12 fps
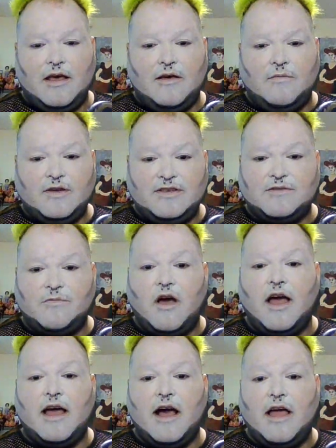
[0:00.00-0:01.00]
which is
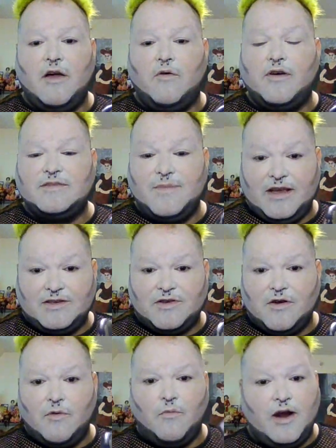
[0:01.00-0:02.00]
why I always make
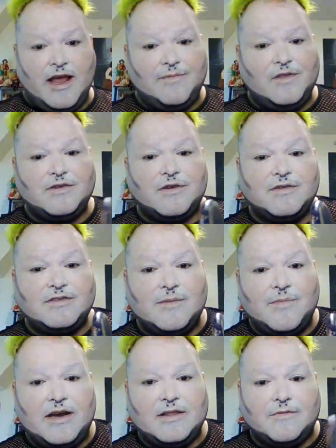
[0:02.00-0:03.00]
sure when I have to turn stuff
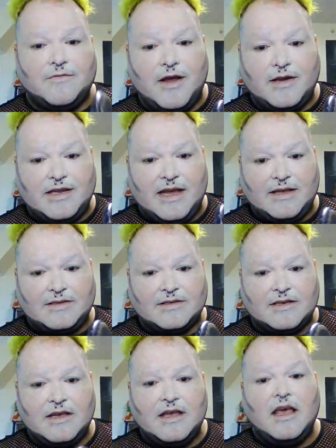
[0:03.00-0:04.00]
into the front desk,
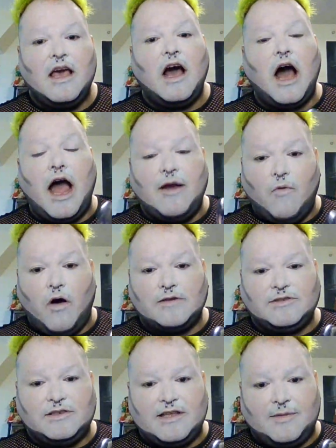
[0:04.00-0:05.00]
I
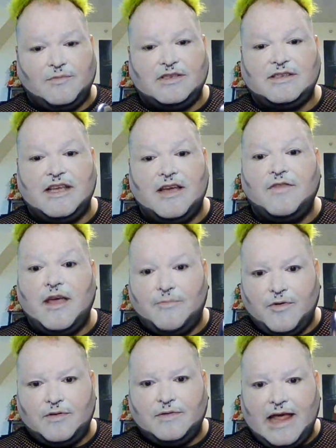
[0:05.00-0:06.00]
watch them to see if they
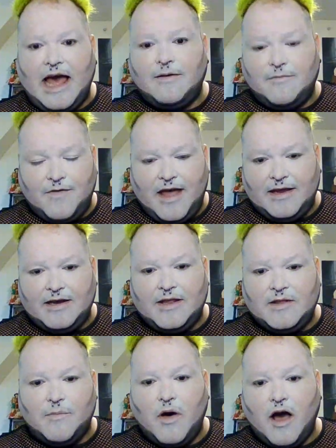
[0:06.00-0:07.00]
put that thing in
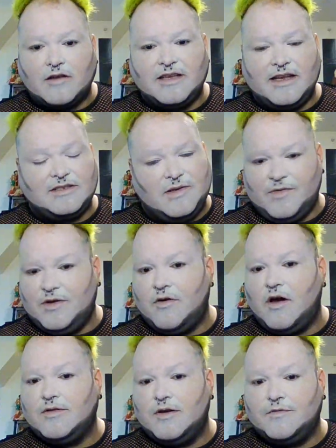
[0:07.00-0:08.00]
the box, because if they're
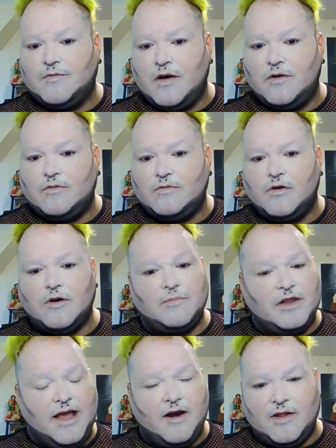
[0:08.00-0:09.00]
on their phone or
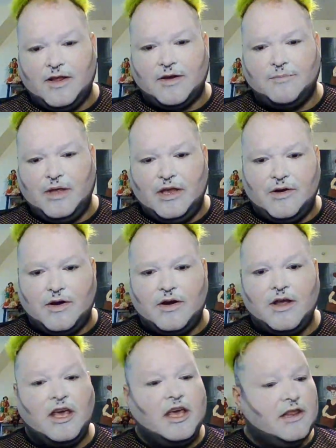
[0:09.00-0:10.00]
playing on their computer,
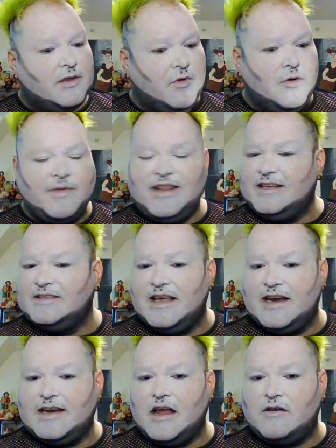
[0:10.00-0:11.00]
the moment they set
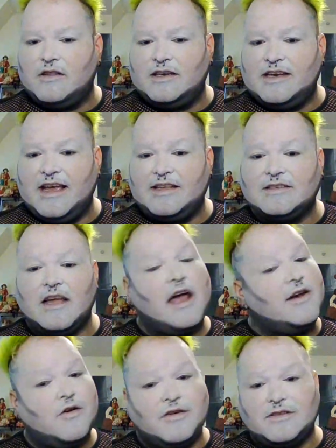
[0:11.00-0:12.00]
it down on the desk, I
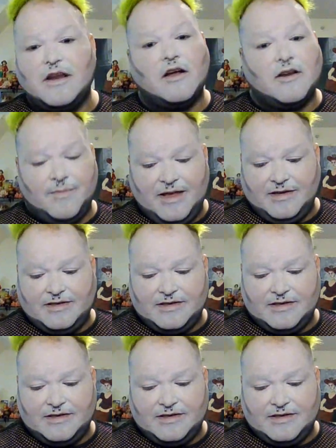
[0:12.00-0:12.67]
know it's not going to be